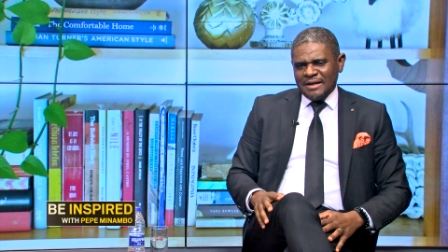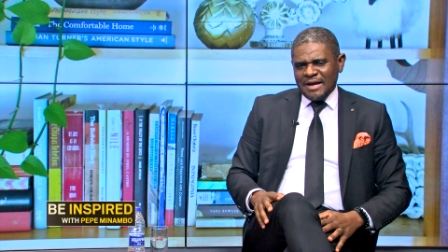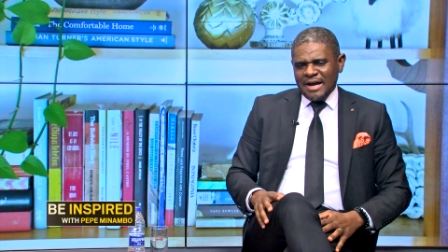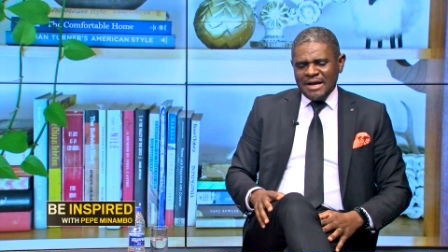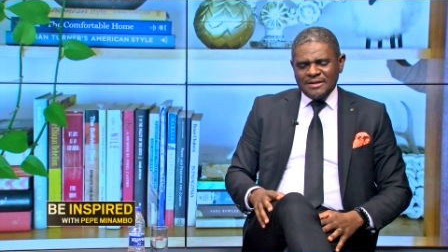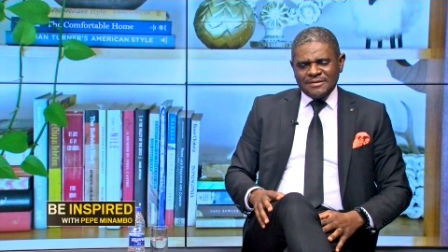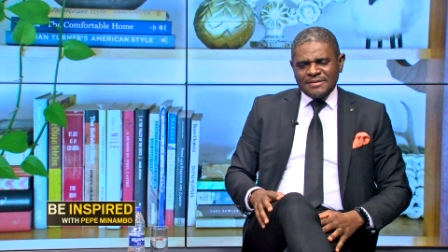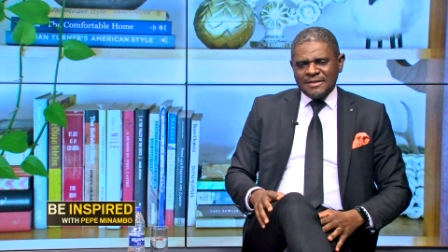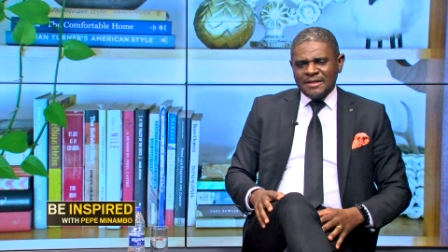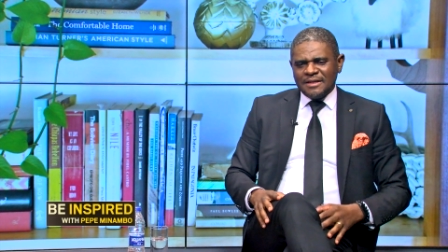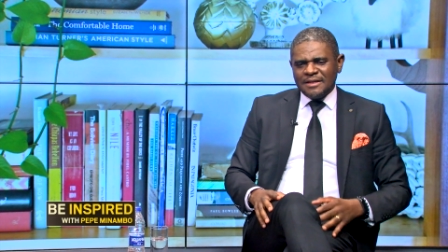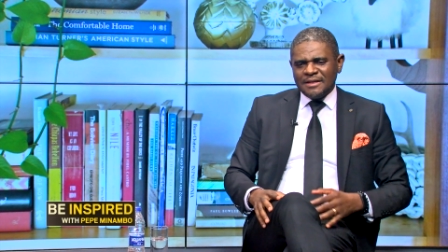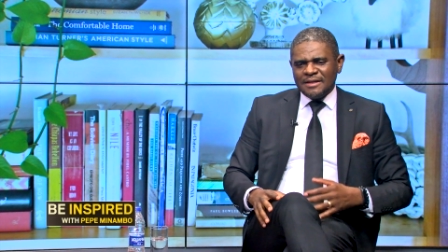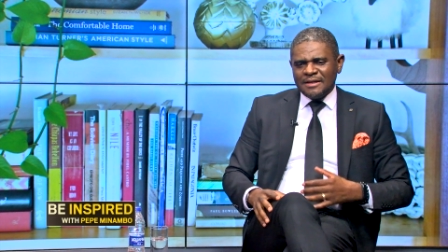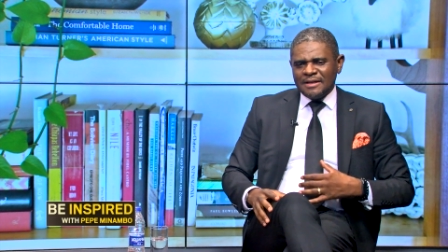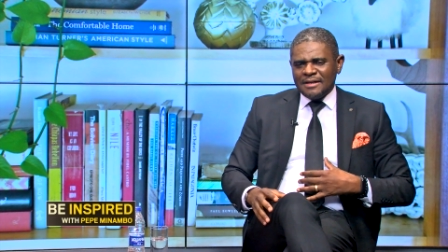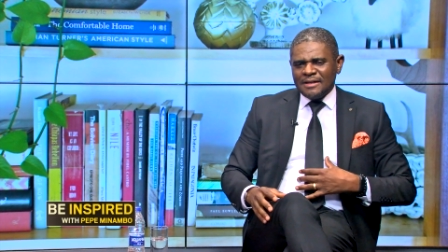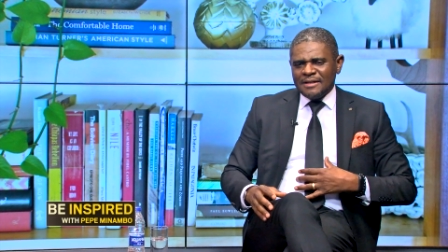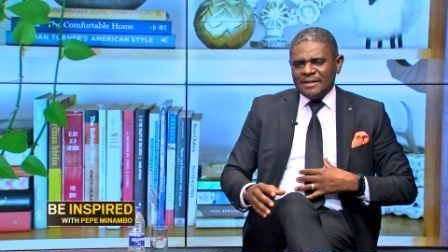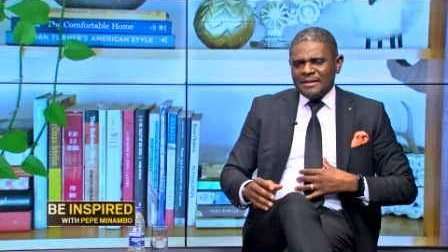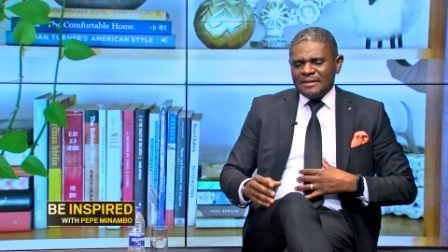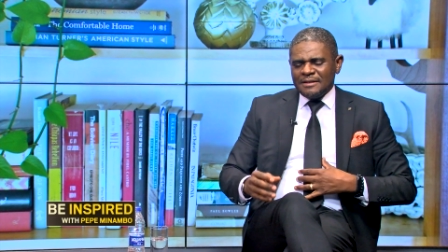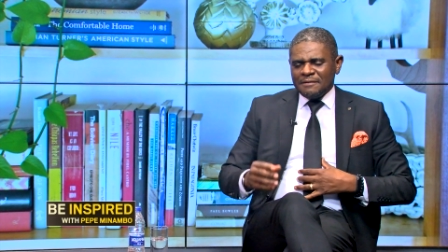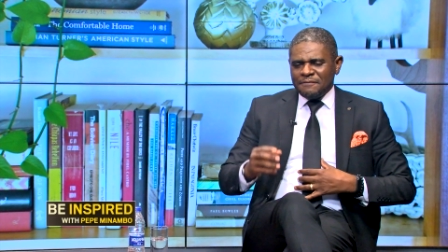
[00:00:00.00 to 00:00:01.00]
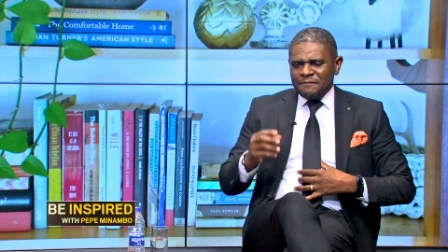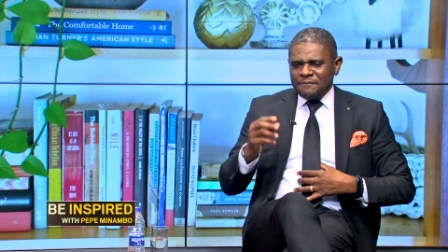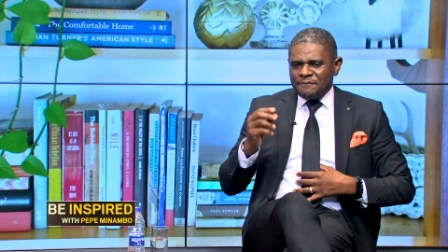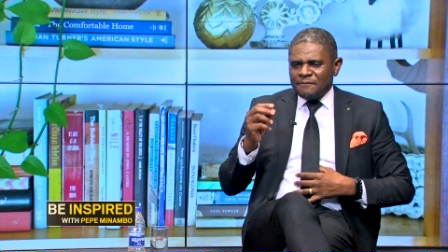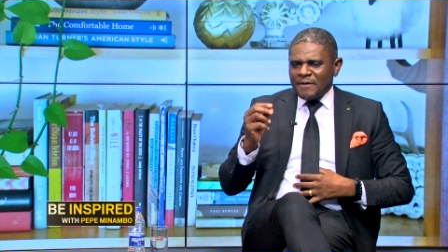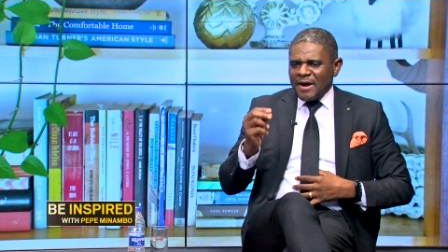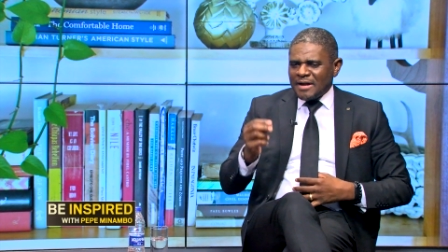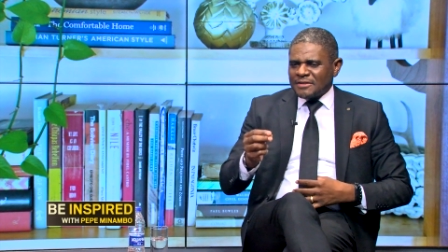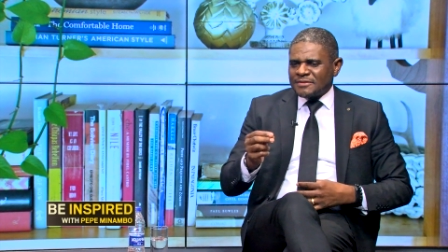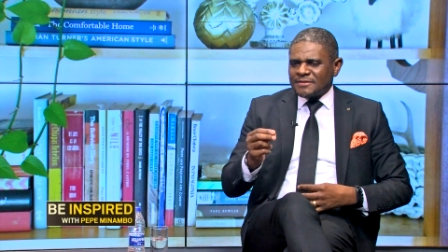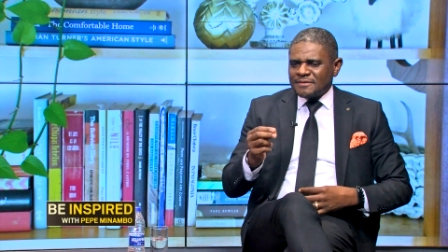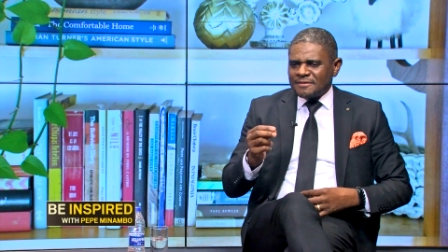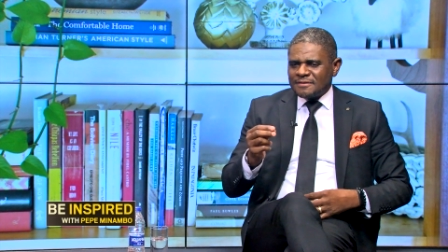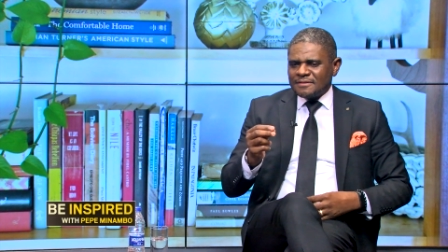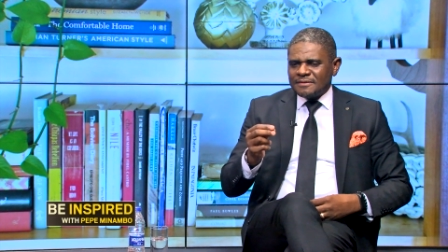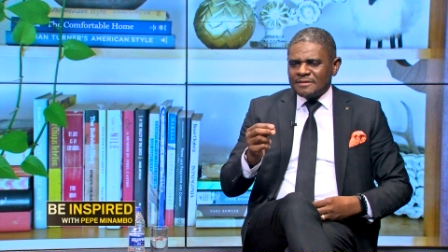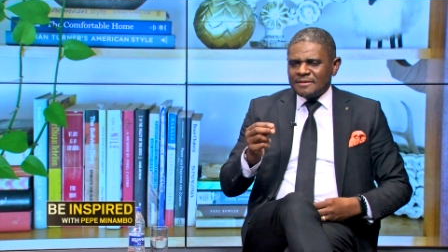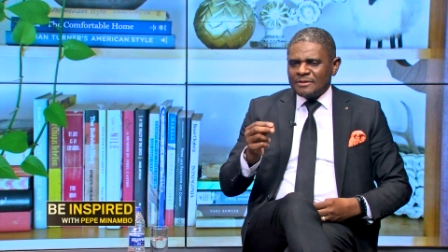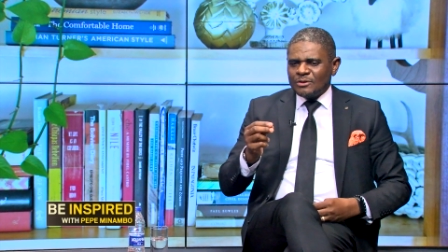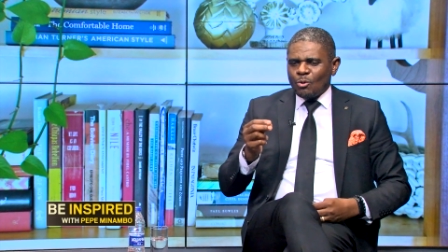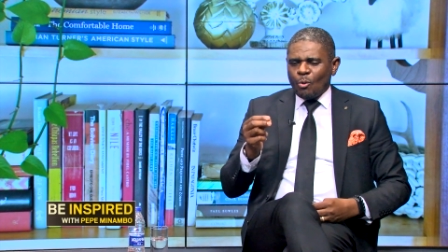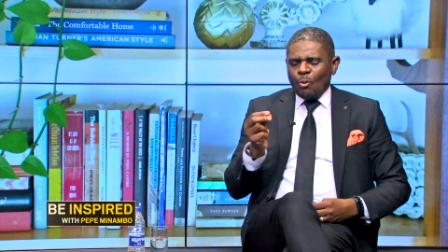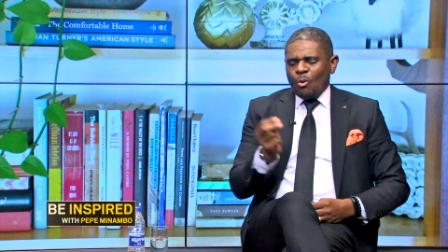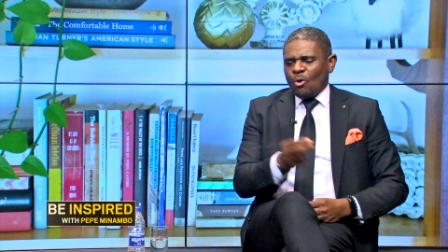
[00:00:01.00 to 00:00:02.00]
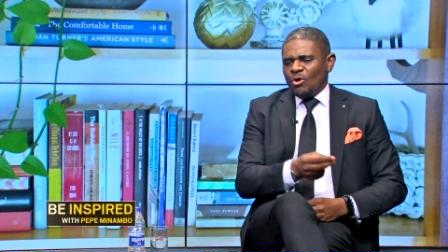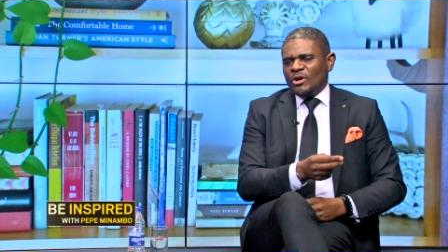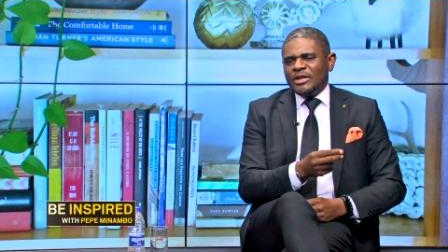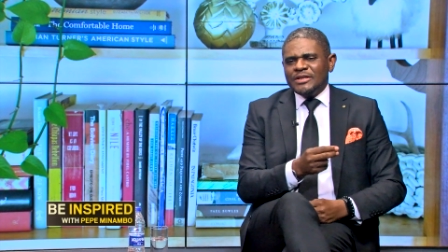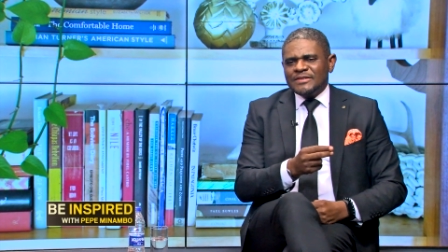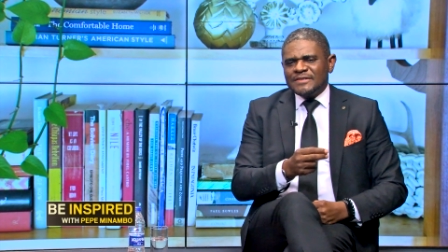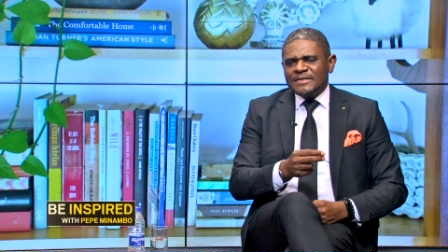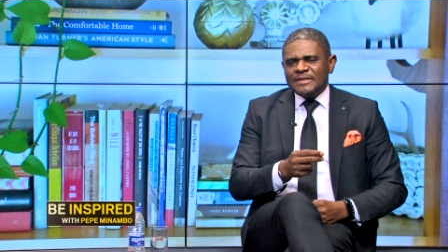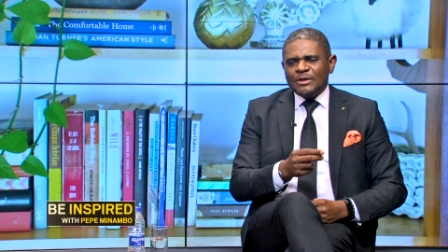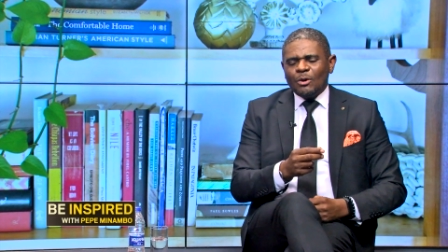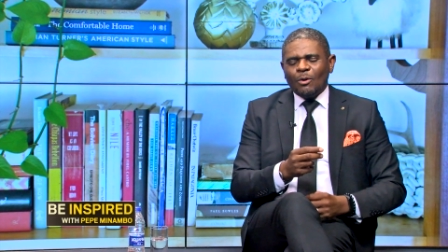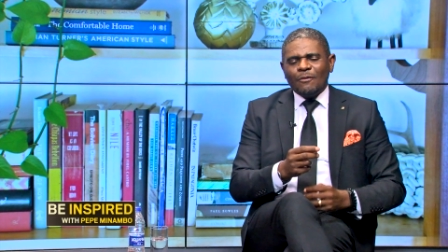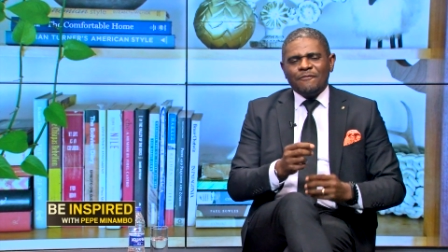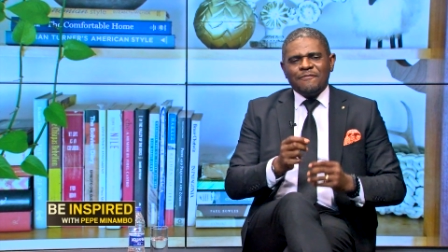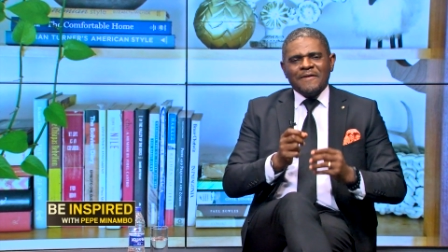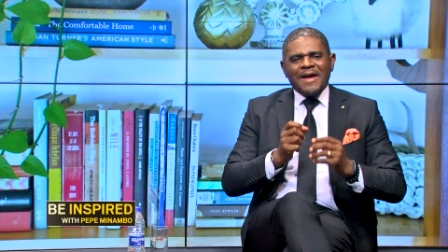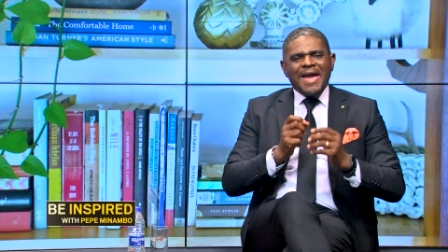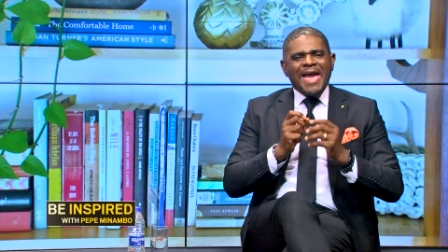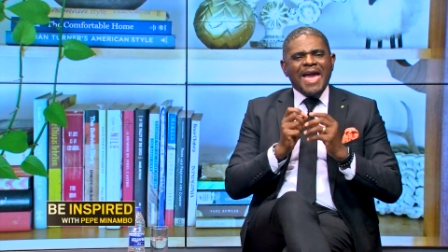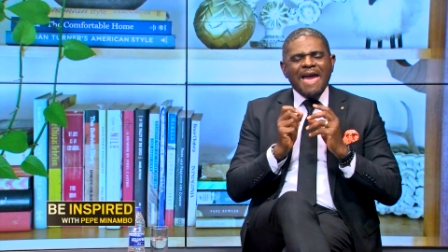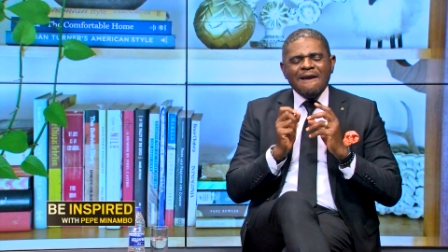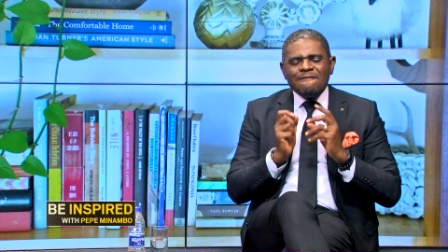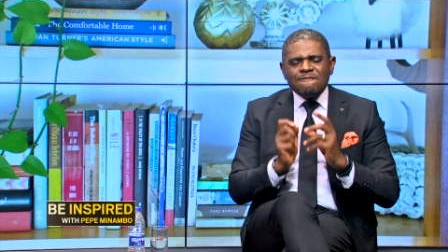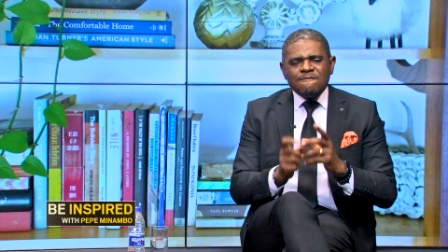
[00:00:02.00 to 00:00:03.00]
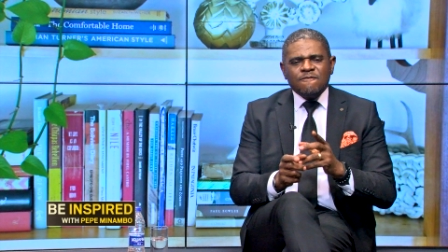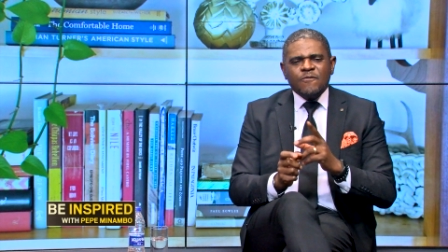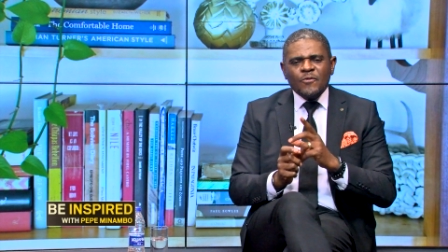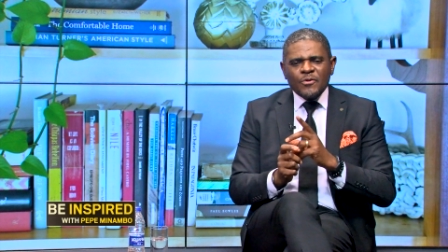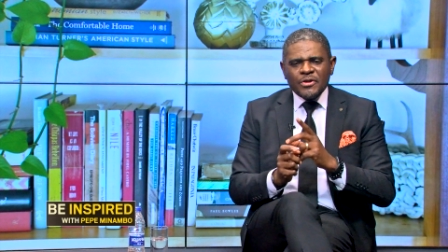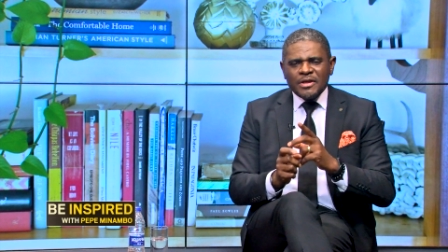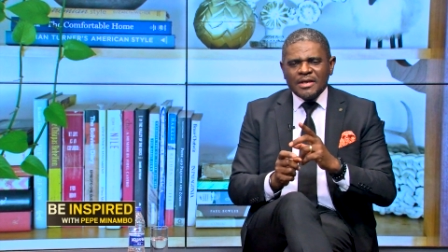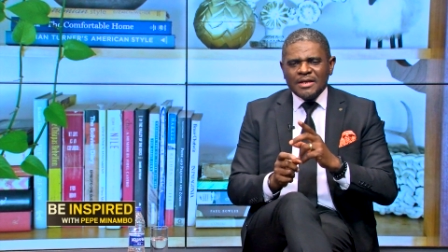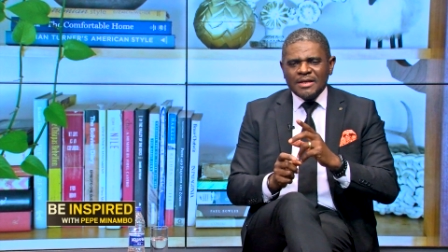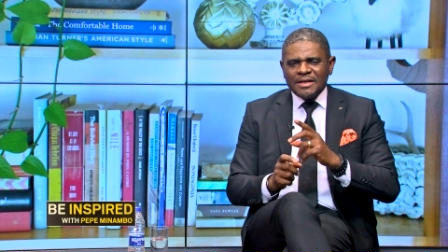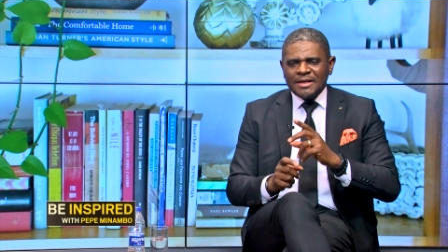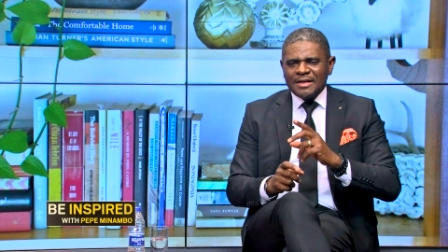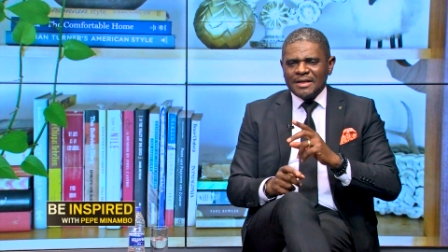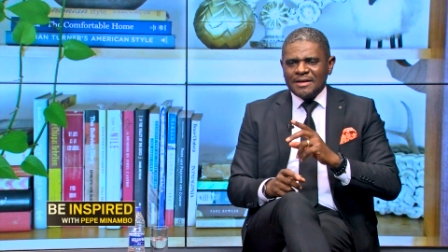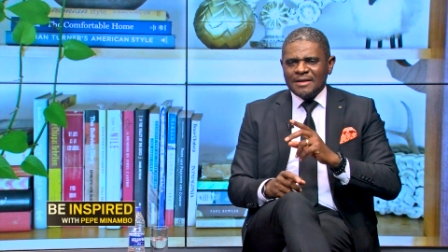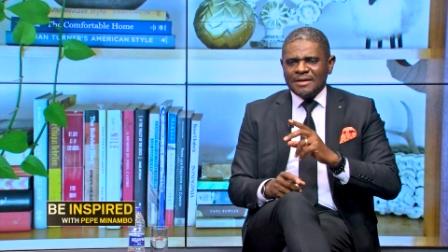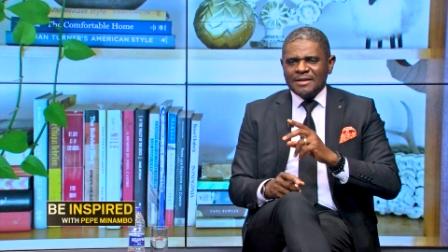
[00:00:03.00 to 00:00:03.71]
I say the first quality of every